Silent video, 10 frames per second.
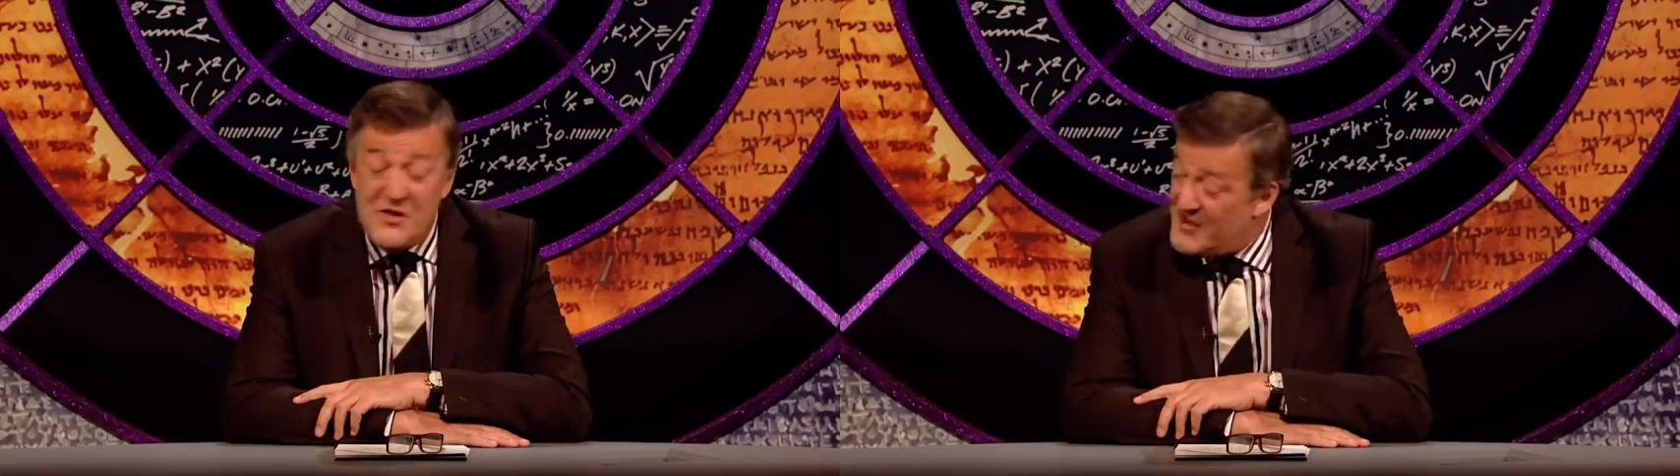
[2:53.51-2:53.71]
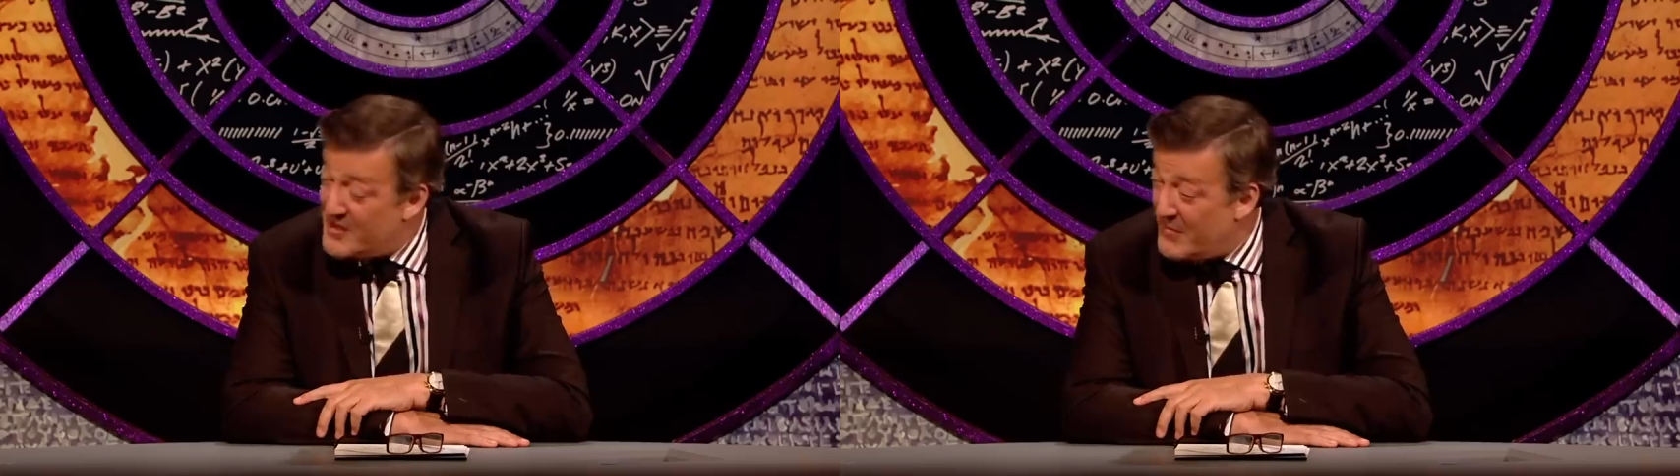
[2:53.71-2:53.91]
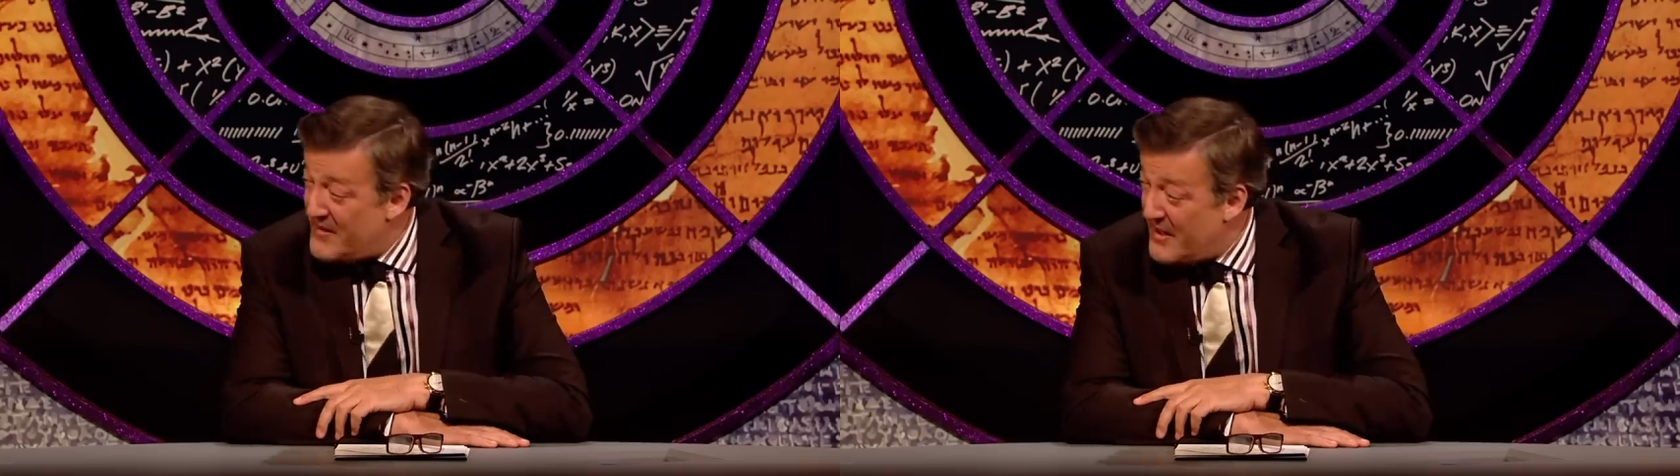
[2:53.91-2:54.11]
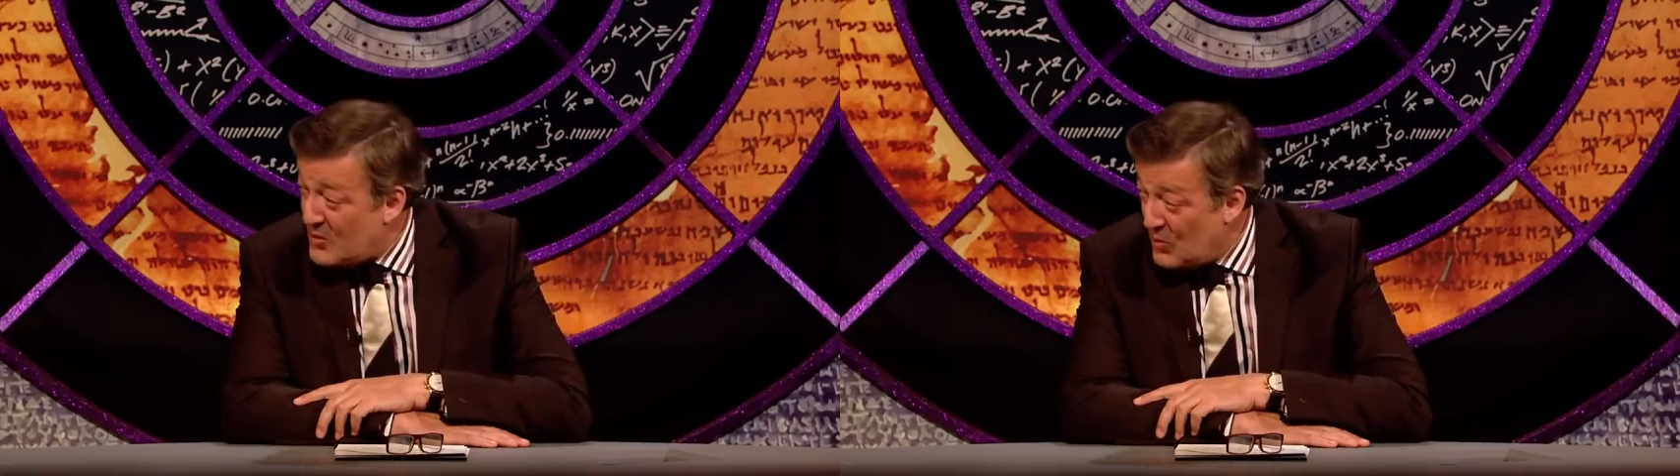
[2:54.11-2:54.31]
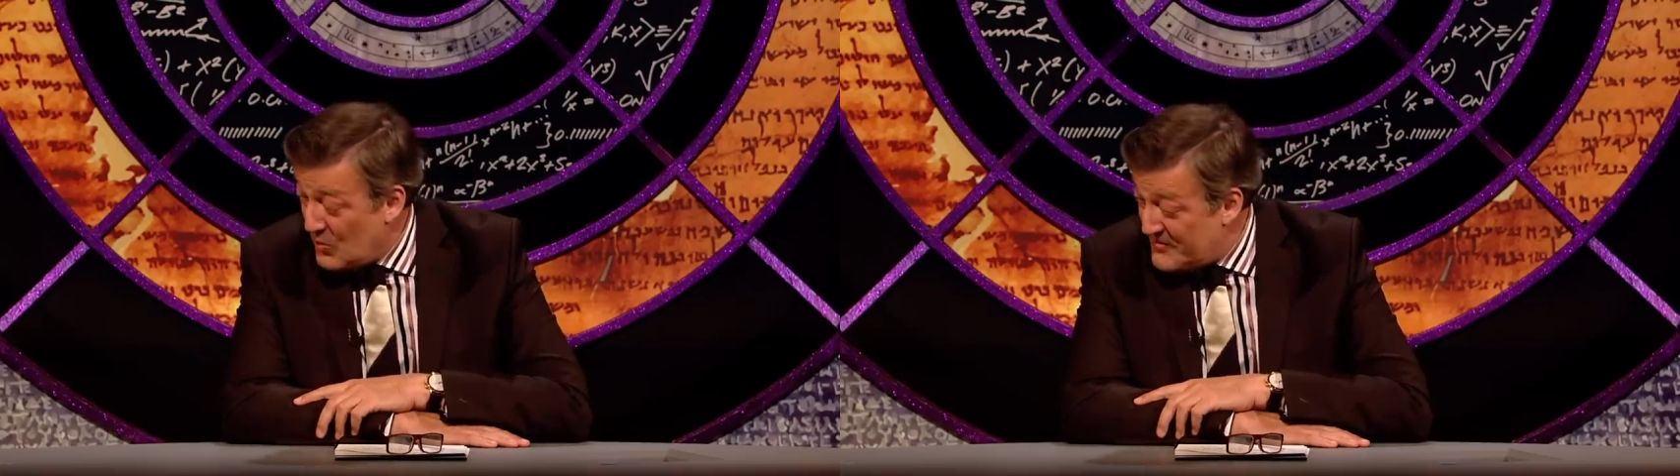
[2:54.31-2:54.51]
each other by their
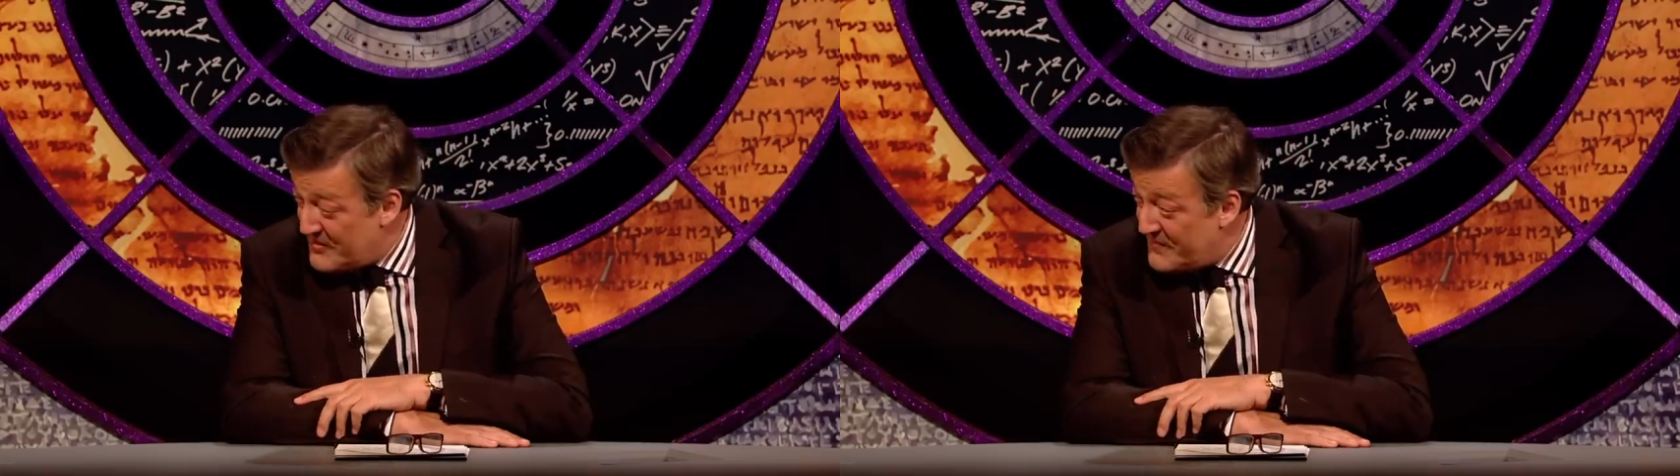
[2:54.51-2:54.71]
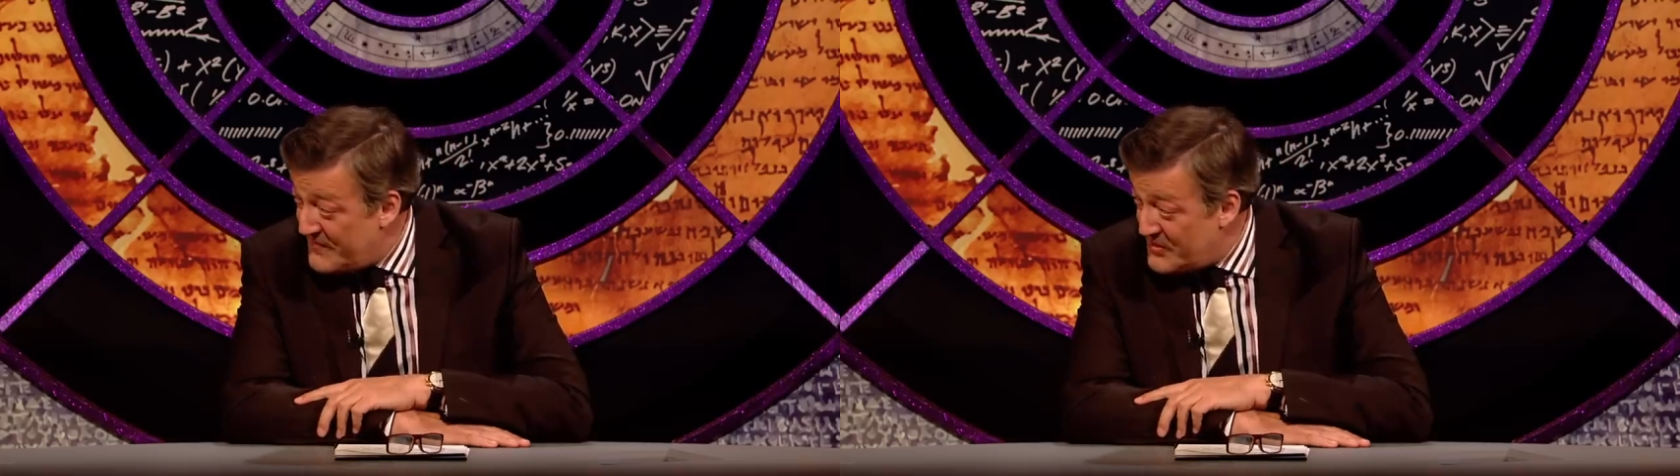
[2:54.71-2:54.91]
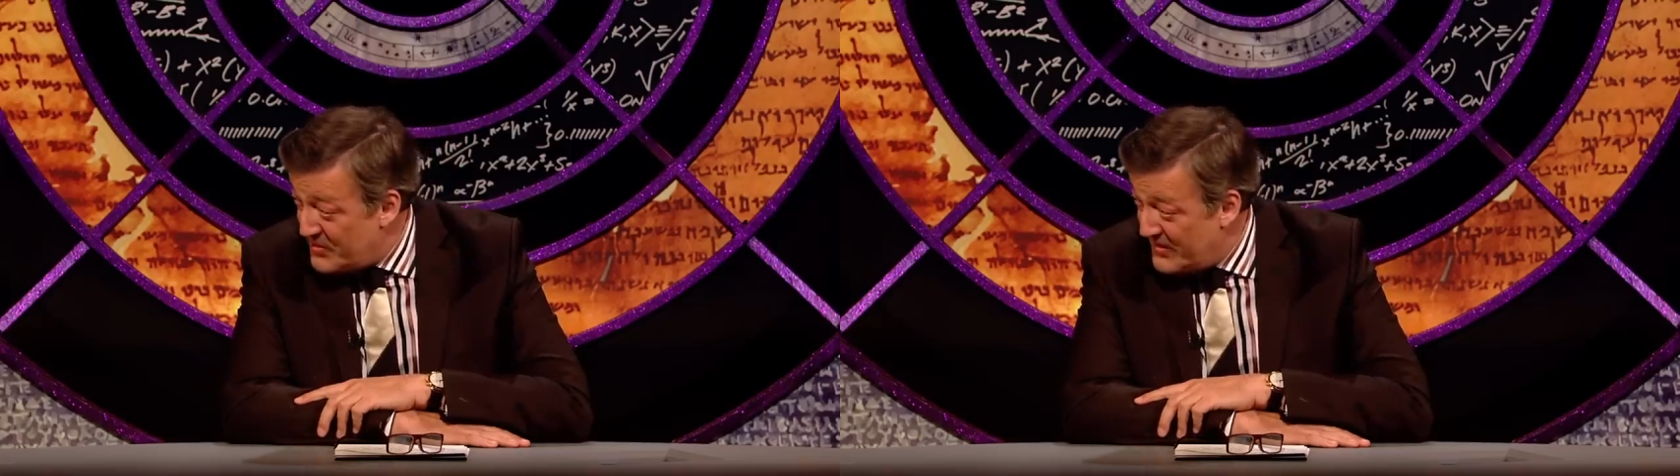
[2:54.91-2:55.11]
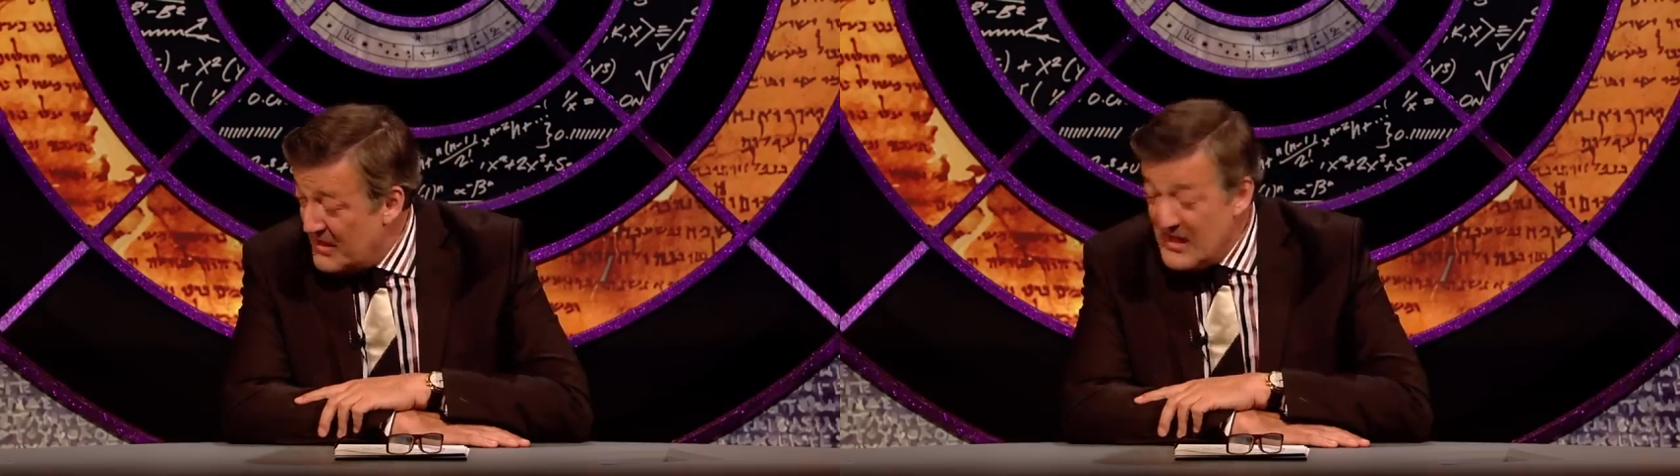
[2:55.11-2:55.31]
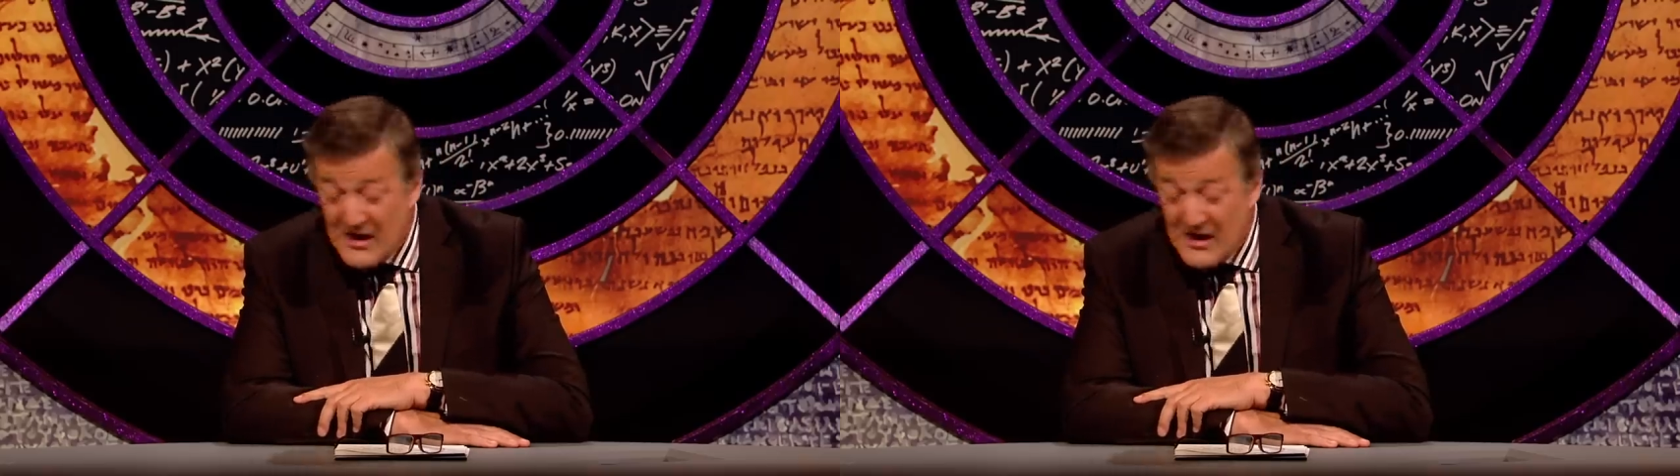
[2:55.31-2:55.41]
calls individually,